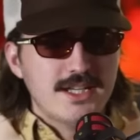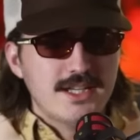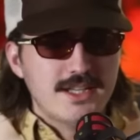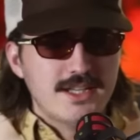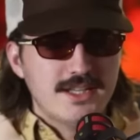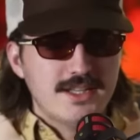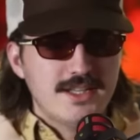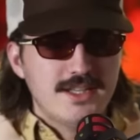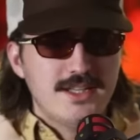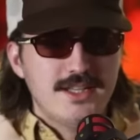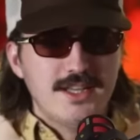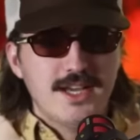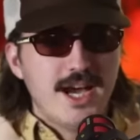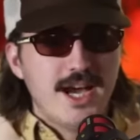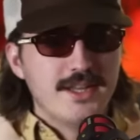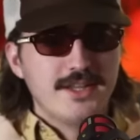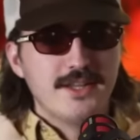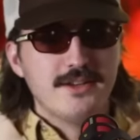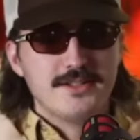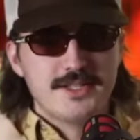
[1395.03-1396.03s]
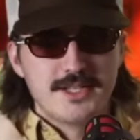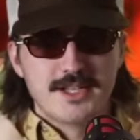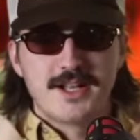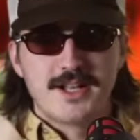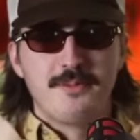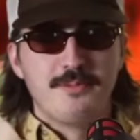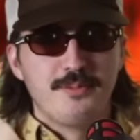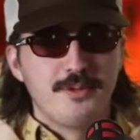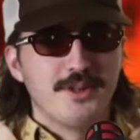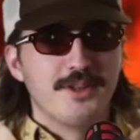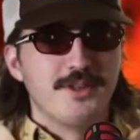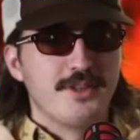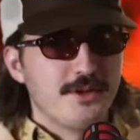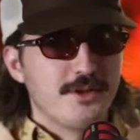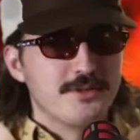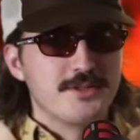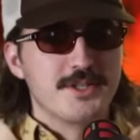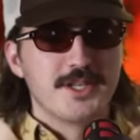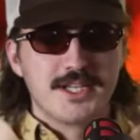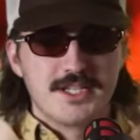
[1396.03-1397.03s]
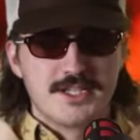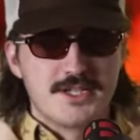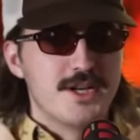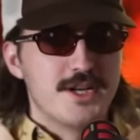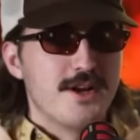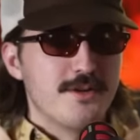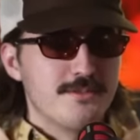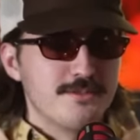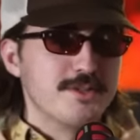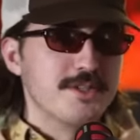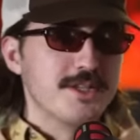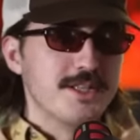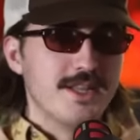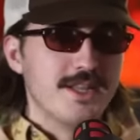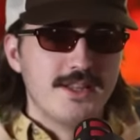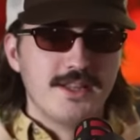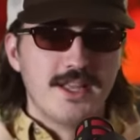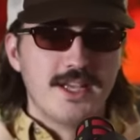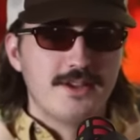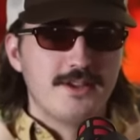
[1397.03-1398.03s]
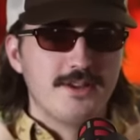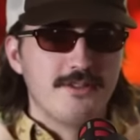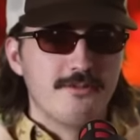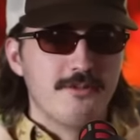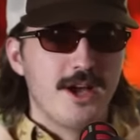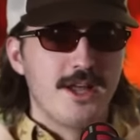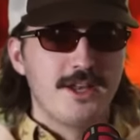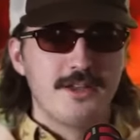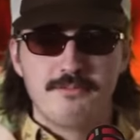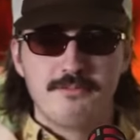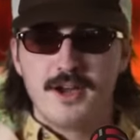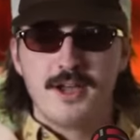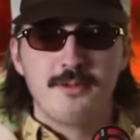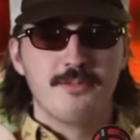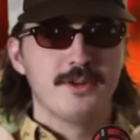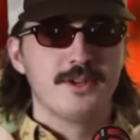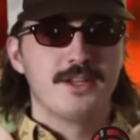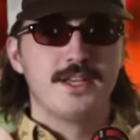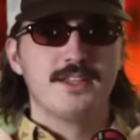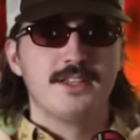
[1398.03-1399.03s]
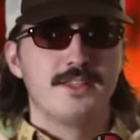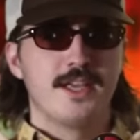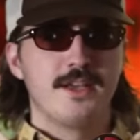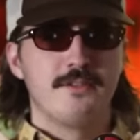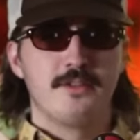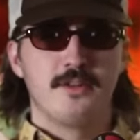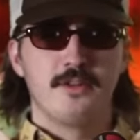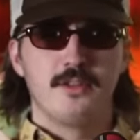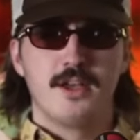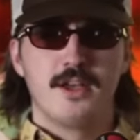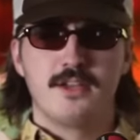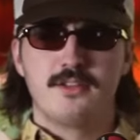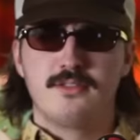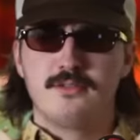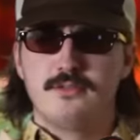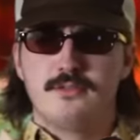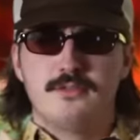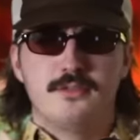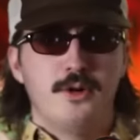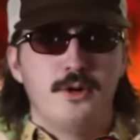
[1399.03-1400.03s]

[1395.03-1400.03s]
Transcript: He, yeah, there's a couple of those like jumps, and then like Roddy Piper and Keith David are like, doy?